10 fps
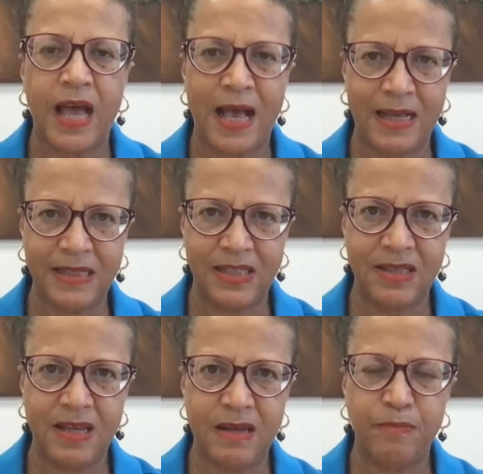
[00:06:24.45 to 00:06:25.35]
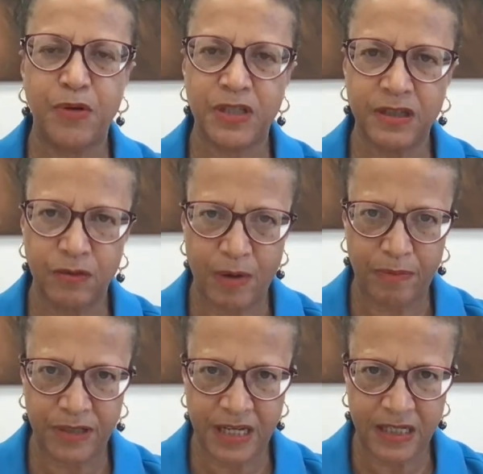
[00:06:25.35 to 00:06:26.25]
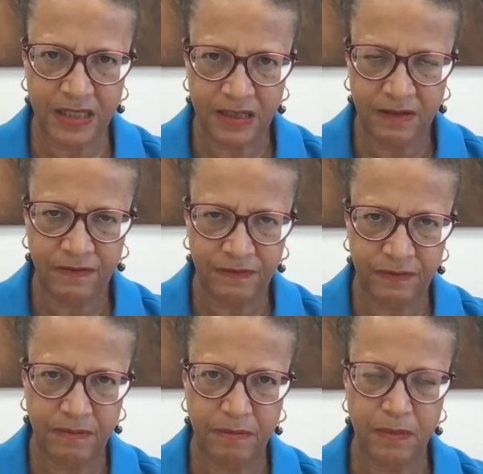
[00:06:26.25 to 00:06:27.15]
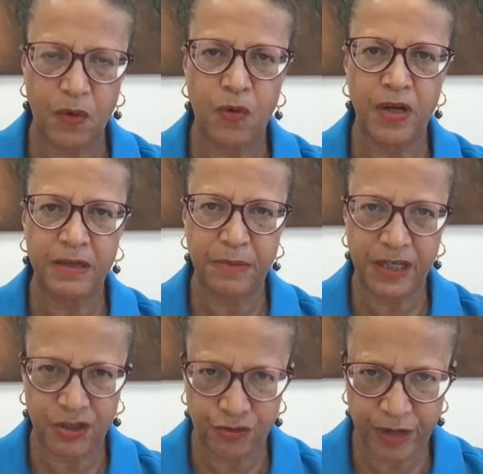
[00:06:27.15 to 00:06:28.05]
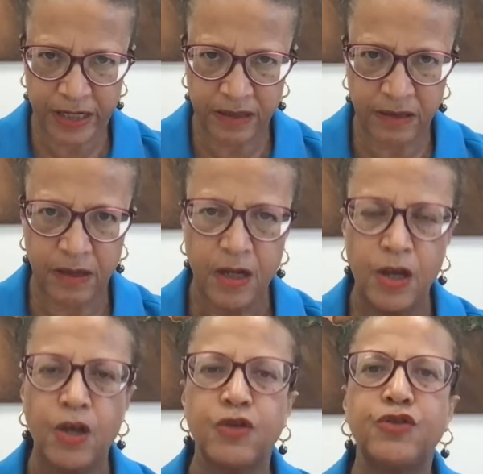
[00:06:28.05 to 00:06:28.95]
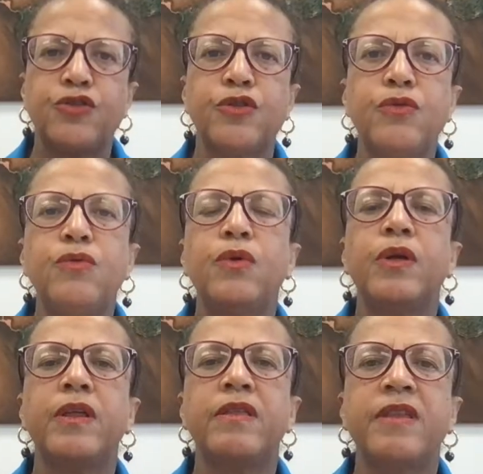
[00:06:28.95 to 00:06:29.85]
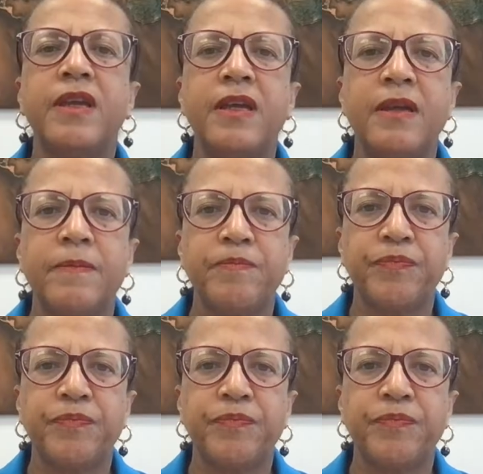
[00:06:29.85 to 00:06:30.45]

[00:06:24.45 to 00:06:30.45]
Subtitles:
as the personal representative or administrator to the